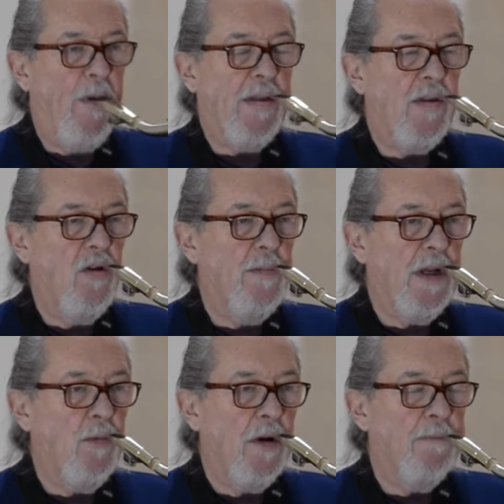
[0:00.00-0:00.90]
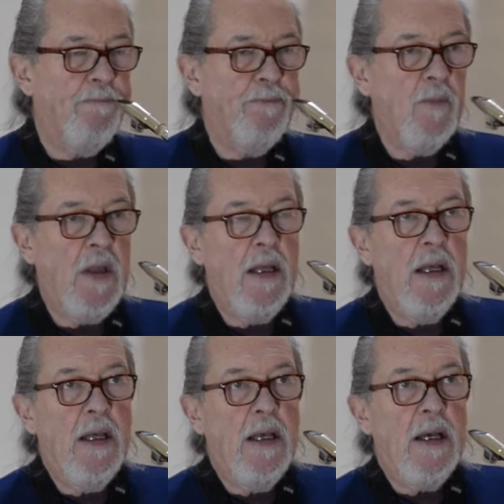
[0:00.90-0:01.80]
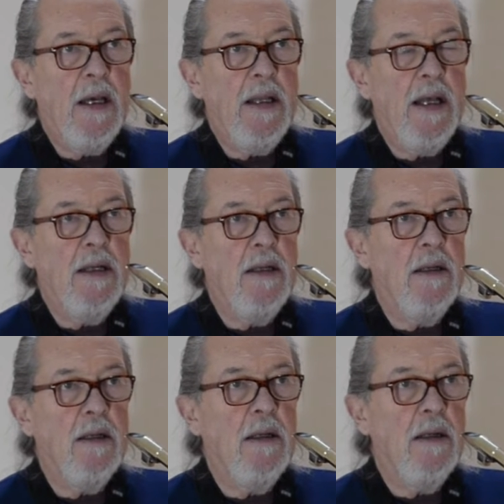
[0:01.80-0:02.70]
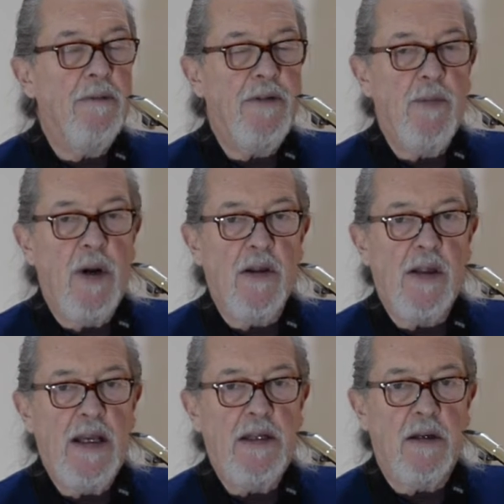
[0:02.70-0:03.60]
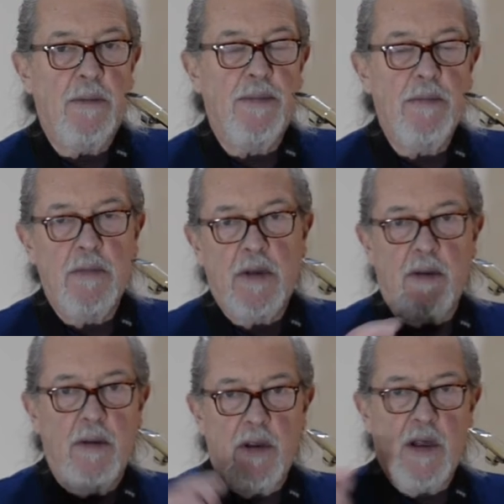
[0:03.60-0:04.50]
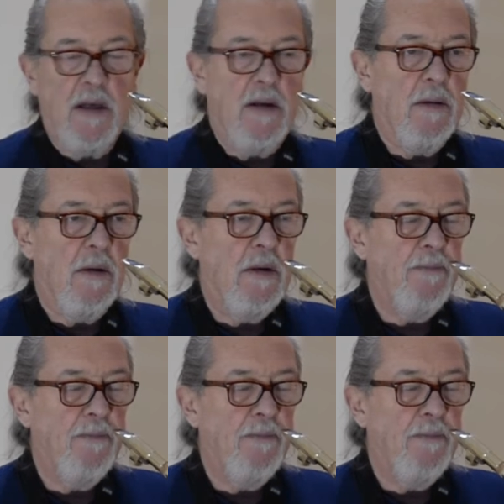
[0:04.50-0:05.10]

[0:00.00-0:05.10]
the opening one. And then a few bars later, because of the cycle,